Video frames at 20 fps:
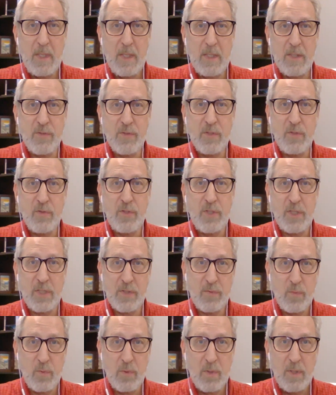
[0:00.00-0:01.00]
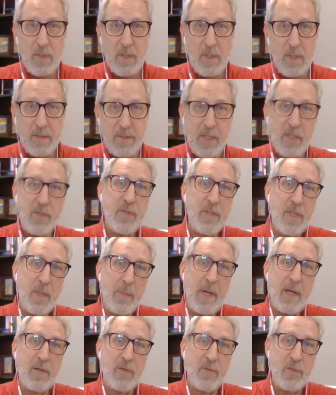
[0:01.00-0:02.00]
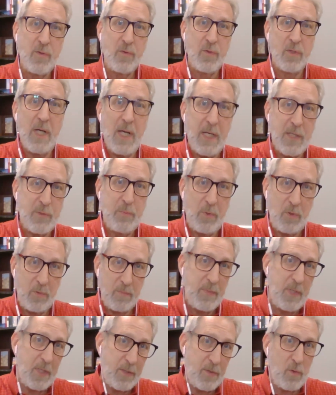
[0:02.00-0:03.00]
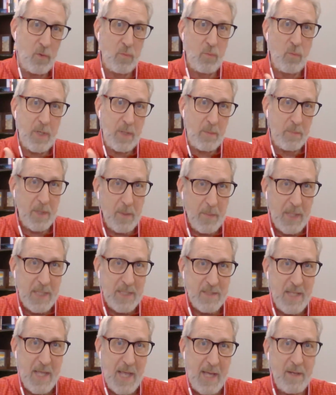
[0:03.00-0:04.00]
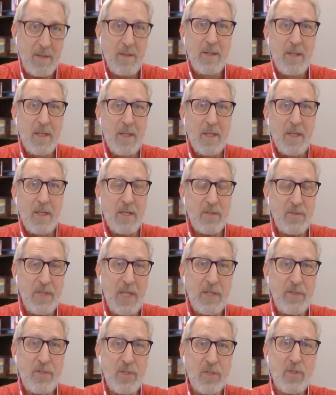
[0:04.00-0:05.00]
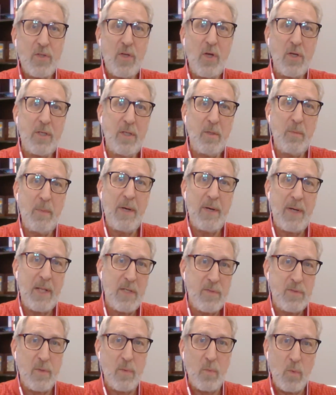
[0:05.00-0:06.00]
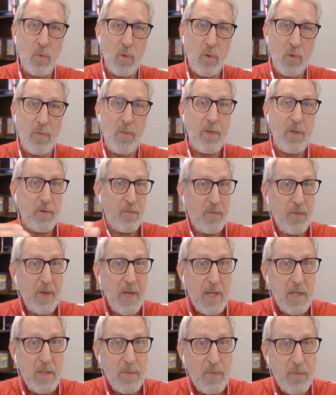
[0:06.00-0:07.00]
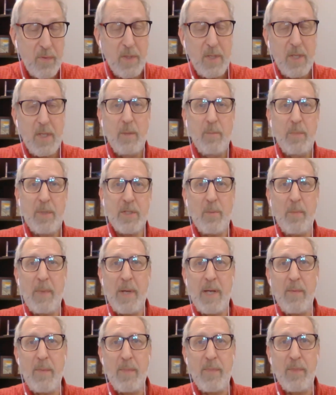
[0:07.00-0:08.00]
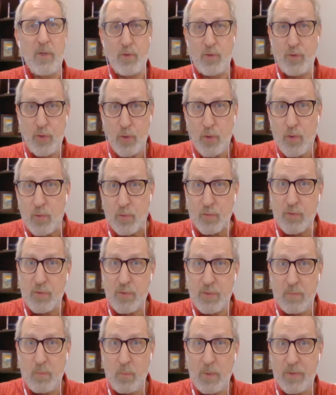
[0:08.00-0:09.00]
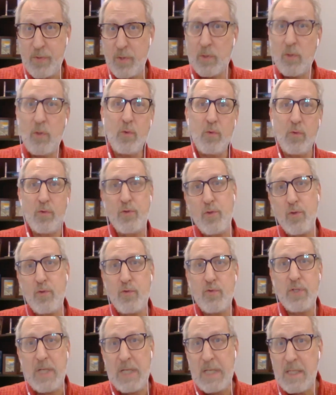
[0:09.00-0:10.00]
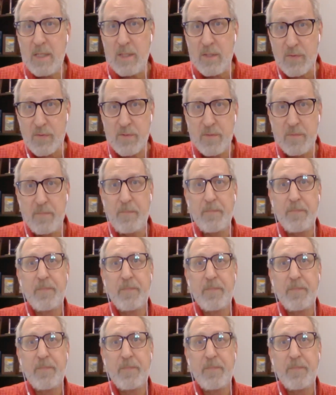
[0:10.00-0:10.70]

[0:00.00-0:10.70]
isn't just teaching them how to share the gospel. I don't want to minimize that. It's not just talking about, as it were, their faith, but it's about the church, what the local church is.